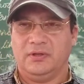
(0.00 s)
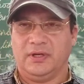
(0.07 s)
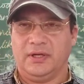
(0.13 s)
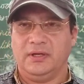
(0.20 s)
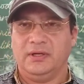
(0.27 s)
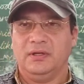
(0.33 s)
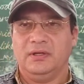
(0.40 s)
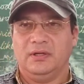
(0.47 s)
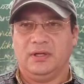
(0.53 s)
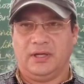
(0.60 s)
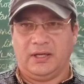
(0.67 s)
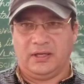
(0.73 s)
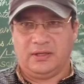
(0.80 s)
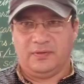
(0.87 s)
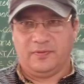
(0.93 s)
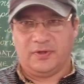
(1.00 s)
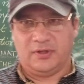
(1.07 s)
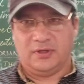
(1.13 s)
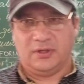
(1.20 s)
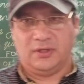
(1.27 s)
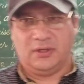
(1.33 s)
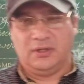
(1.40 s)
right, and
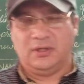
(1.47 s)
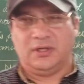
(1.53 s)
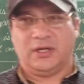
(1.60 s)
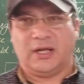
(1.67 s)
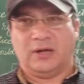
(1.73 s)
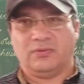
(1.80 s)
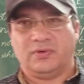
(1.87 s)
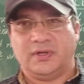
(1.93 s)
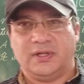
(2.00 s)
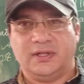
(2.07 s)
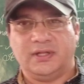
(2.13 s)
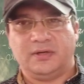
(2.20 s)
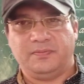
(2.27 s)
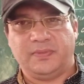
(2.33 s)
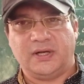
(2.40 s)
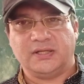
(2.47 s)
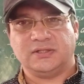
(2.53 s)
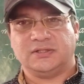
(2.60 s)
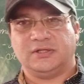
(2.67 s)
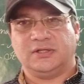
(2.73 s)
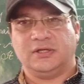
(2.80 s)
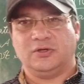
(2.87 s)
even recounted their
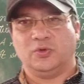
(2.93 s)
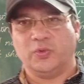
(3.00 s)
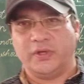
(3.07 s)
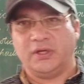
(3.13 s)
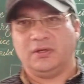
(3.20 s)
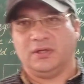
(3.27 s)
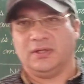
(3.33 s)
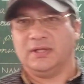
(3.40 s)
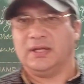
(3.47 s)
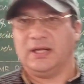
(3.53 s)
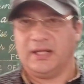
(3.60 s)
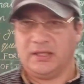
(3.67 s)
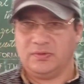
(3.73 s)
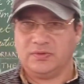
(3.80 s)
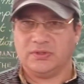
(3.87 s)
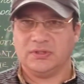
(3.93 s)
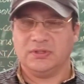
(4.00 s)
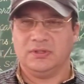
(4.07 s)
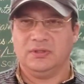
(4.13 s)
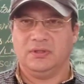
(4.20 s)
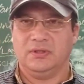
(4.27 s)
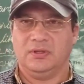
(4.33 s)
past doing in their
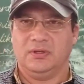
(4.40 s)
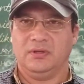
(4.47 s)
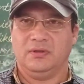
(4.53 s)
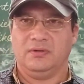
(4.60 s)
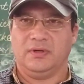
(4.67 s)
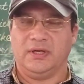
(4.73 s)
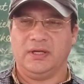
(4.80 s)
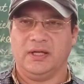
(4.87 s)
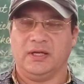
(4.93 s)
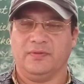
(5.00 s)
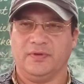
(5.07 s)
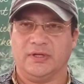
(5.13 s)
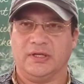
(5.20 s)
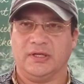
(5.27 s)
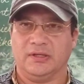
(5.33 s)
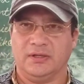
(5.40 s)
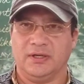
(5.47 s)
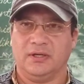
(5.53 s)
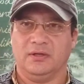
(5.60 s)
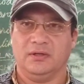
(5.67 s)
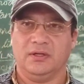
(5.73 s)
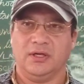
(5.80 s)
lives, right, and even
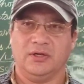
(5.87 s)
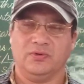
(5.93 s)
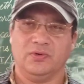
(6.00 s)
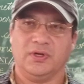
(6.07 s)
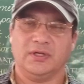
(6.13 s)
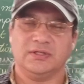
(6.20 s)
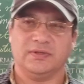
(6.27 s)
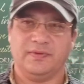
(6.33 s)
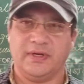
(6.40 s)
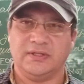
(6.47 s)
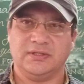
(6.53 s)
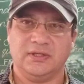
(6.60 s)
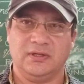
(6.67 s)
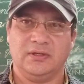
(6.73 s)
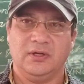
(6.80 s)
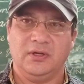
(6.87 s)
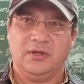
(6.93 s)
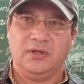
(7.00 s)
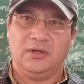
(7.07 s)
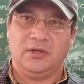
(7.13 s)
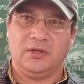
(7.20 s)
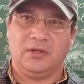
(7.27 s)
hinted Antonio and Sebastian
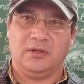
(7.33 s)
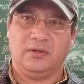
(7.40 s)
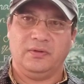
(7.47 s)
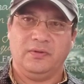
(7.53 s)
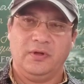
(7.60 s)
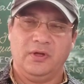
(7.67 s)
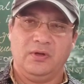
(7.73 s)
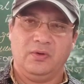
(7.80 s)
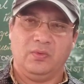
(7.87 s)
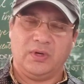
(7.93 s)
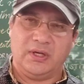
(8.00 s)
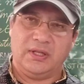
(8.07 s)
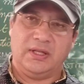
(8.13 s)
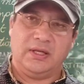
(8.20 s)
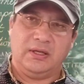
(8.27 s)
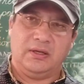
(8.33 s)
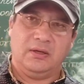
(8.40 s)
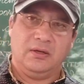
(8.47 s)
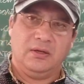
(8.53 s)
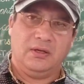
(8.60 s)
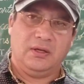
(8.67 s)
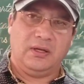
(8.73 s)
what they
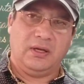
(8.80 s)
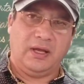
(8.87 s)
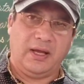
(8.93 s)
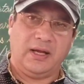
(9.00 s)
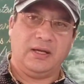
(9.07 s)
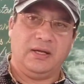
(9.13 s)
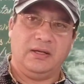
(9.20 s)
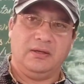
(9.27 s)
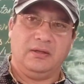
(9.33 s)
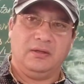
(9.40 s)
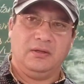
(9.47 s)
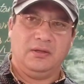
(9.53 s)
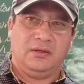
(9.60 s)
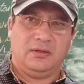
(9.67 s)
had